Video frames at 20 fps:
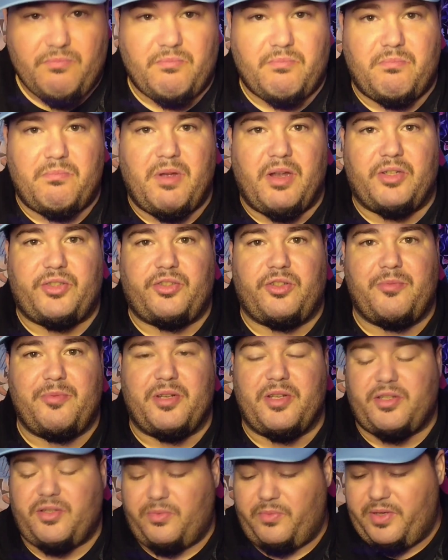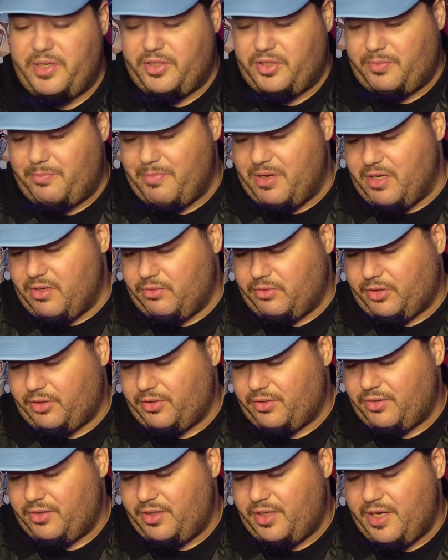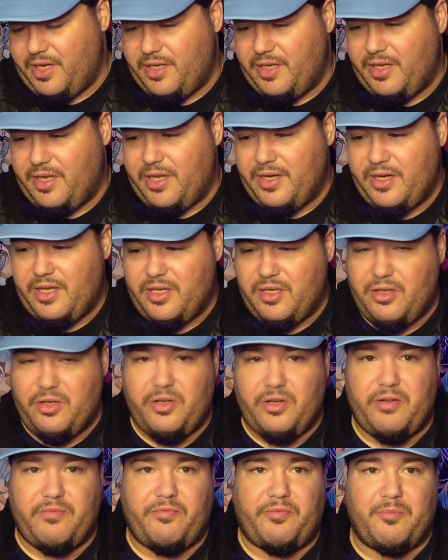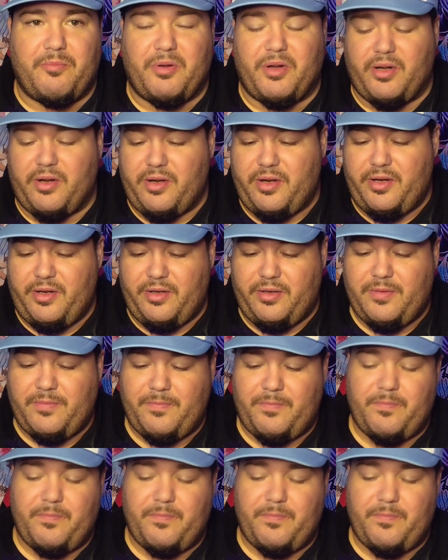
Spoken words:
mushroom and Swiss melt any good from Burger King?